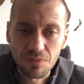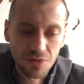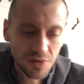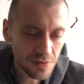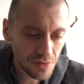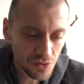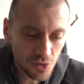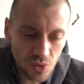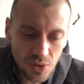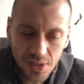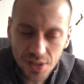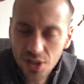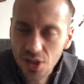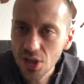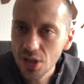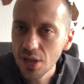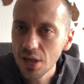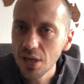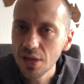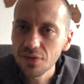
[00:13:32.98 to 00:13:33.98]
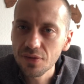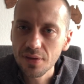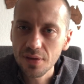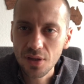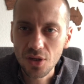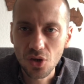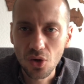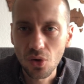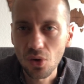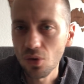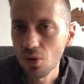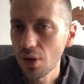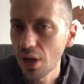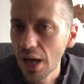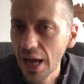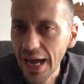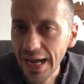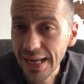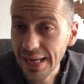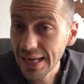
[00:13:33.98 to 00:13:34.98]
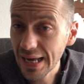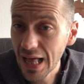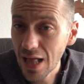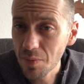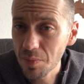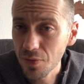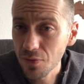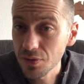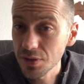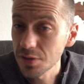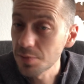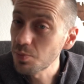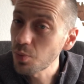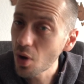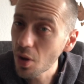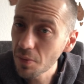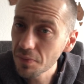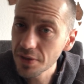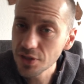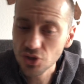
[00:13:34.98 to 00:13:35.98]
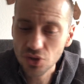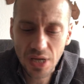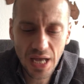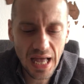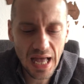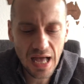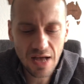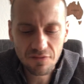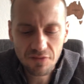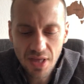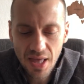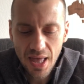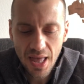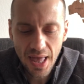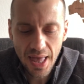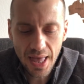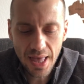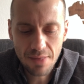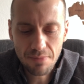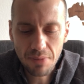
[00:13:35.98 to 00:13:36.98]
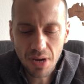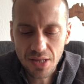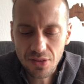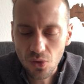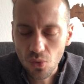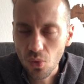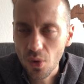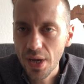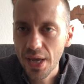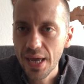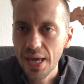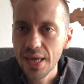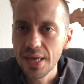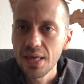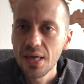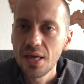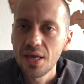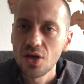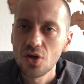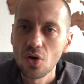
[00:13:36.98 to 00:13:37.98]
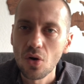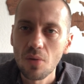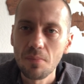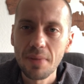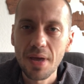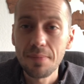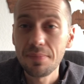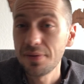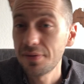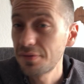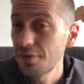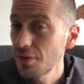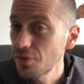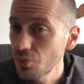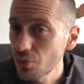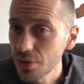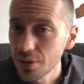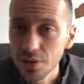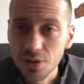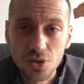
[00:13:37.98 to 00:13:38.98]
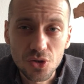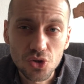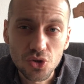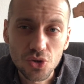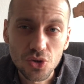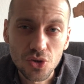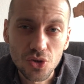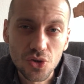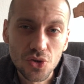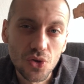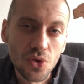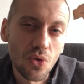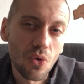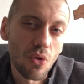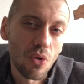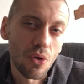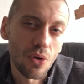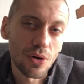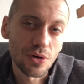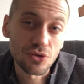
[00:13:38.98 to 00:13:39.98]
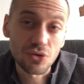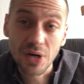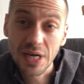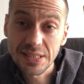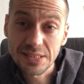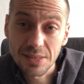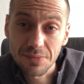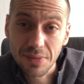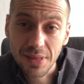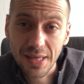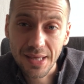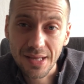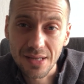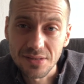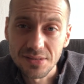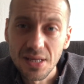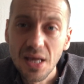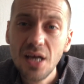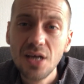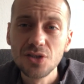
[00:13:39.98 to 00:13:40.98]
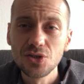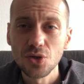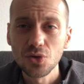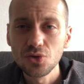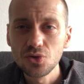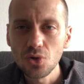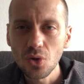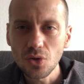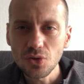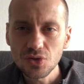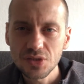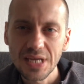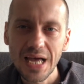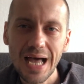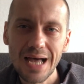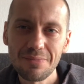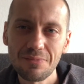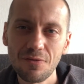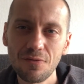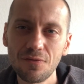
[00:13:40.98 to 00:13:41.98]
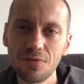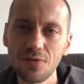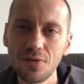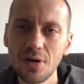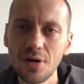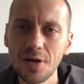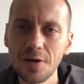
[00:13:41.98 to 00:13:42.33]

this is really good, you know, I can help you with this problem that you have, and by the way, you know, maybe it's this one that you shouldn't do, or try something else. So those type of